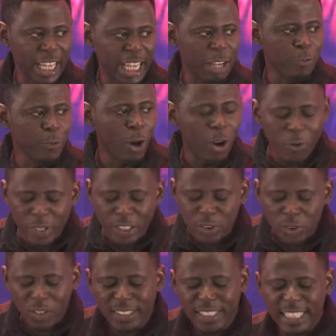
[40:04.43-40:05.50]
If your
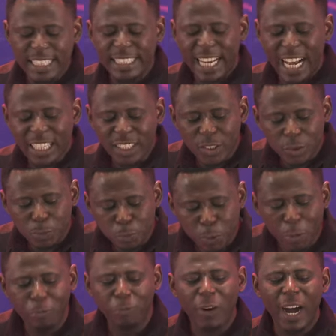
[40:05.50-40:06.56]
resources can't
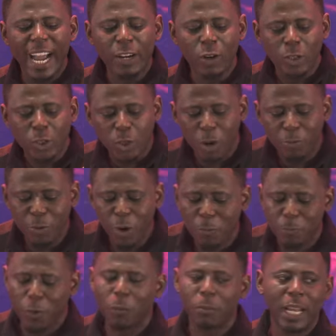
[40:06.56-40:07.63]
provide or solve
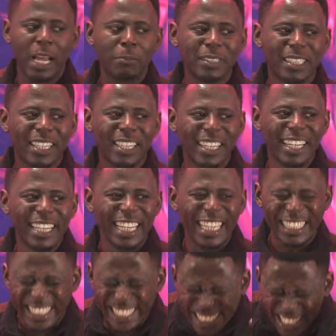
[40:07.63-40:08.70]
your problems,
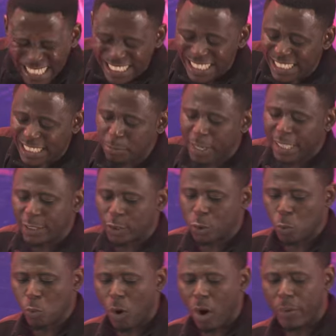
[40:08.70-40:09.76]
it is legitimate
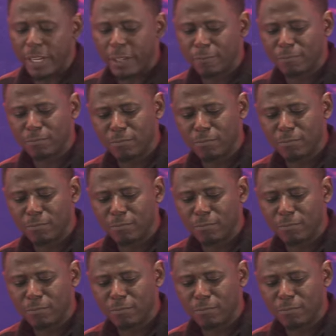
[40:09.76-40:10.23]
to worry.